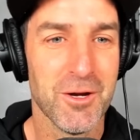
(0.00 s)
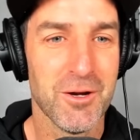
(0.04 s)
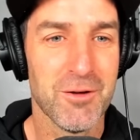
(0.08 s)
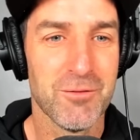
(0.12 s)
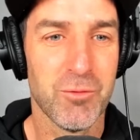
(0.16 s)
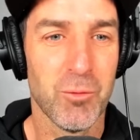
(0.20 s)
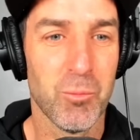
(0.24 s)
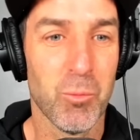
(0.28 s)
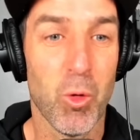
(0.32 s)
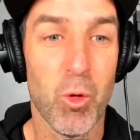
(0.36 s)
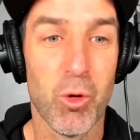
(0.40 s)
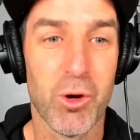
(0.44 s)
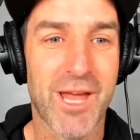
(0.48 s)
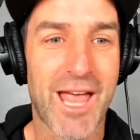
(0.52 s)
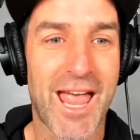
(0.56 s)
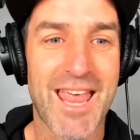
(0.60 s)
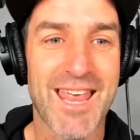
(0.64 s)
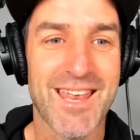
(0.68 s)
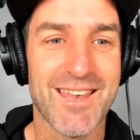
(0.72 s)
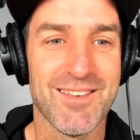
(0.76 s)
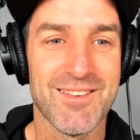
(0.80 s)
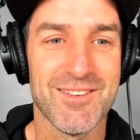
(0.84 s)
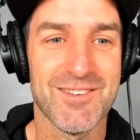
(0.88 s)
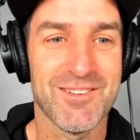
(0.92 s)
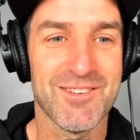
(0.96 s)
more
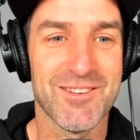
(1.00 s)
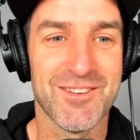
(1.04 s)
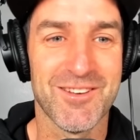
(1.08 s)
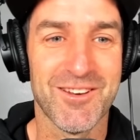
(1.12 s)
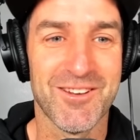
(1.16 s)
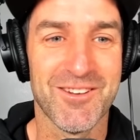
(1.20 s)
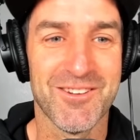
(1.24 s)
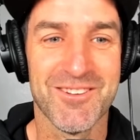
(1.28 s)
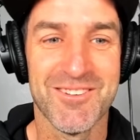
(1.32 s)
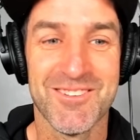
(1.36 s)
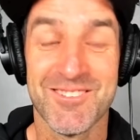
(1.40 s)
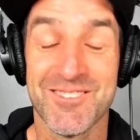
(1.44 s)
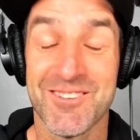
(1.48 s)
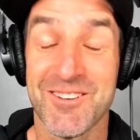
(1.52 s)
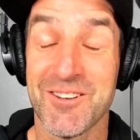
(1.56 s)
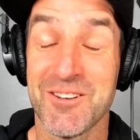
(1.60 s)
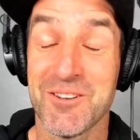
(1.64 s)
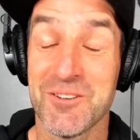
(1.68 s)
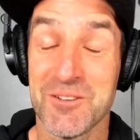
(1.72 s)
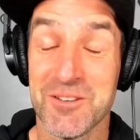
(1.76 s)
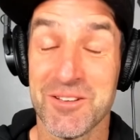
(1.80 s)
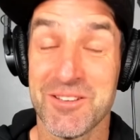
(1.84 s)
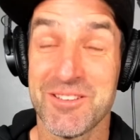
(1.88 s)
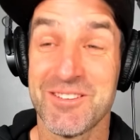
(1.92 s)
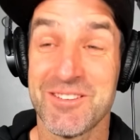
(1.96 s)
gains.
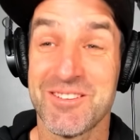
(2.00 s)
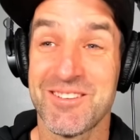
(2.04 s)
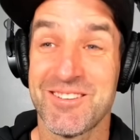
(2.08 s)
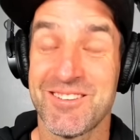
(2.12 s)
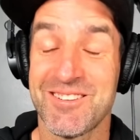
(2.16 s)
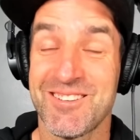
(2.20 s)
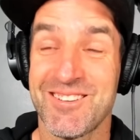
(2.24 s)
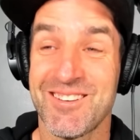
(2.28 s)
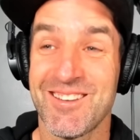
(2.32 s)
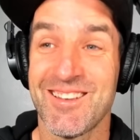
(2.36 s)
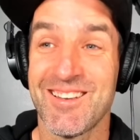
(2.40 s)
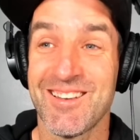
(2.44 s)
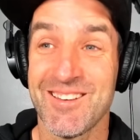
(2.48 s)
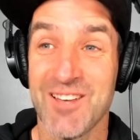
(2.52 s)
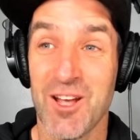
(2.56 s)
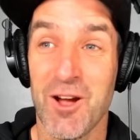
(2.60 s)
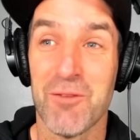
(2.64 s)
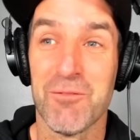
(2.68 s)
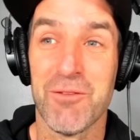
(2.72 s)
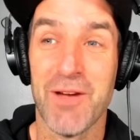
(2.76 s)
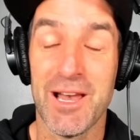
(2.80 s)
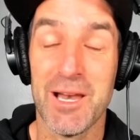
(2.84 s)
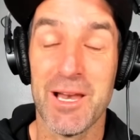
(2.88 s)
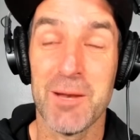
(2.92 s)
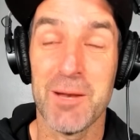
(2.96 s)
So it's a
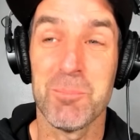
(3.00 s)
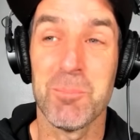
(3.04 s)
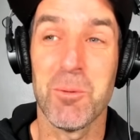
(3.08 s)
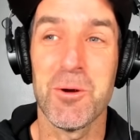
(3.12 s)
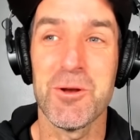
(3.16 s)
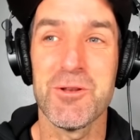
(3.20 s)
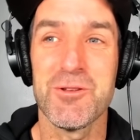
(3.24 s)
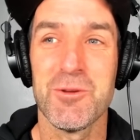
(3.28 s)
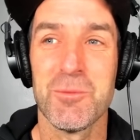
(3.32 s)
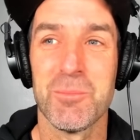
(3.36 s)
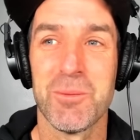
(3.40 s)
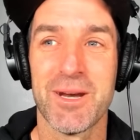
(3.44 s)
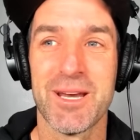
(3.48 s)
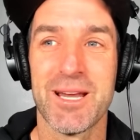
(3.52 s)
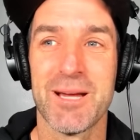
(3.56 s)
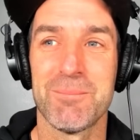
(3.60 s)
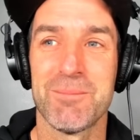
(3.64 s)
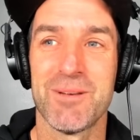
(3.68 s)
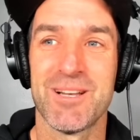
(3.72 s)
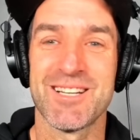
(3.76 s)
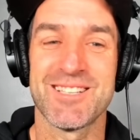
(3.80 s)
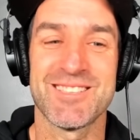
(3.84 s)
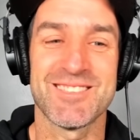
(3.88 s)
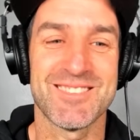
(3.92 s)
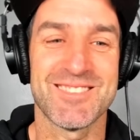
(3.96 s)
valid point you bring up,
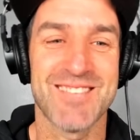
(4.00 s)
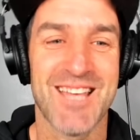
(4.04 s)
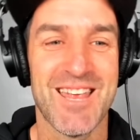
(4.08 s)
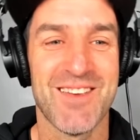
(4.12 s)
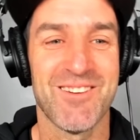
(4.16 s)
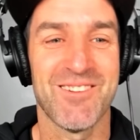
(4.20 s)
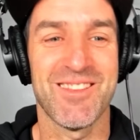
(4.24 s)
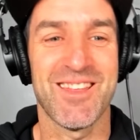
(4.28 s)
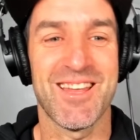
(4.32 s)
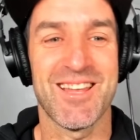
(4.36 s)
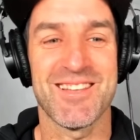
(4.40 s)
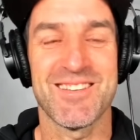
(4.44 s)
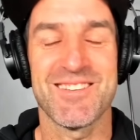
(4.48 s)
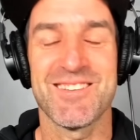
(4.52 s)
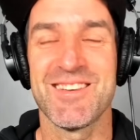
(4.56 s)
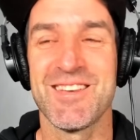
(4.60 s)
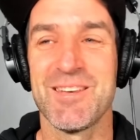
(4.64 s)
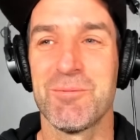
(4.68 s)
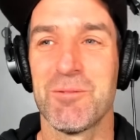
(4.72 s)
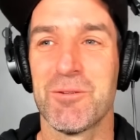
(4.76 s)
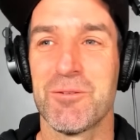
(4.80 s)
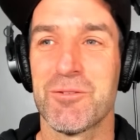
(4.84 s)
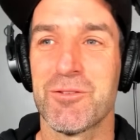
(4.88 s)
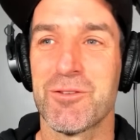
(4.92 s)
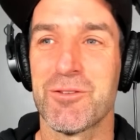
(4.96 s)
like staying with that
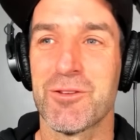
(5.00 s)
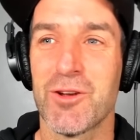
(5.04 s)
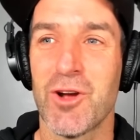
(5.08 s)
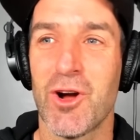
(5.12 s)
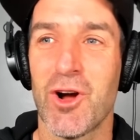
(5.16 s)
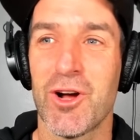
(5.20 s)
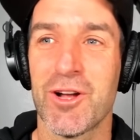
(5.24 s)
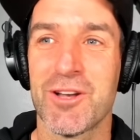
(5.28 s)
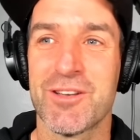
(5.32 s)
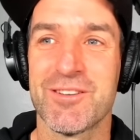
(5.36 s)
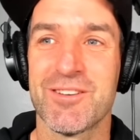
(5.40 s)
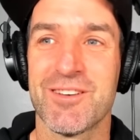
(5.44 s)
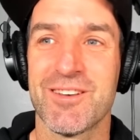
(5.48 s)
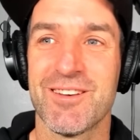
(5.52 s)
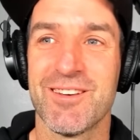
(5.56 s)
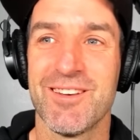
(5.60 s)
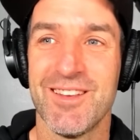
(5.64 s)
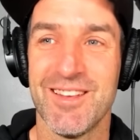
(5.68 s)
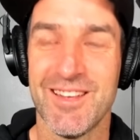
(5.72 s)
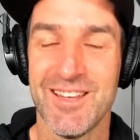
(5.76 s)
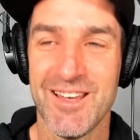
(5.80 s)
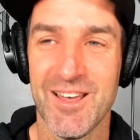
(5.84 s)
team of Scott and